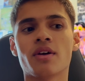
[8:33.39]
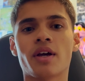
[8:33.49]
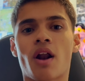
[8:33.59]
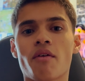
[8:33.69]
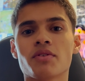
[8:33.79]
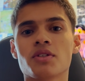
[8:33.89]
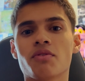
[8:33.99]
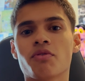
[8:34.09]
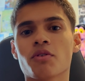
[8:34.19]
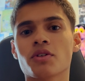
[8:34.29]
And obviously,
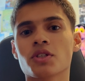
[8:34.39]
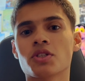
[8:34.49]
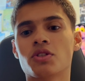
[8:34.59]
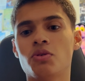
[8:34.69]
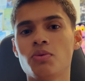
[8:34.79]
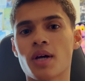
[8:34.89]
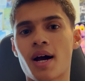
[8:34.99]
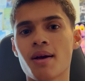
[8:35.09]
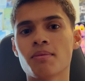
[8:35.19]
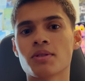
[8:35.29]
for just 2
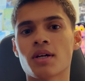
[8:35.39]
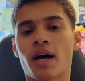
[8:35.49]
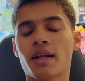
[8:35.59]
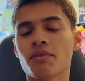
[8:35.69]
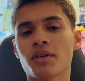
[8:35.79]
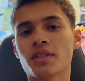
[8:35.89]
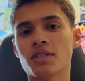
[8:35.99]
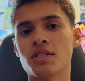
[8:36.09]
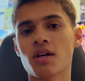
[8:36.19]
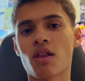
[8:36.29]
times, I didn't really get to
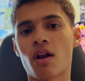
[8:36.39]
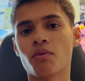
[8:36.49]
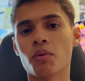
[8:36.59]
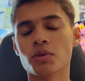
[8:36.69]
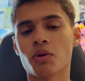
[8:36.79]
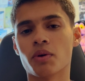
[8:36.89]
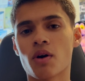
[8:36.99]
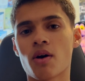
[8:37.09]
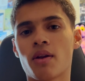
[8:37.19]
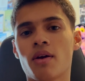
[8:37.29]
see a lot of what was going
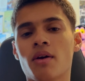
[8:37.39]
on.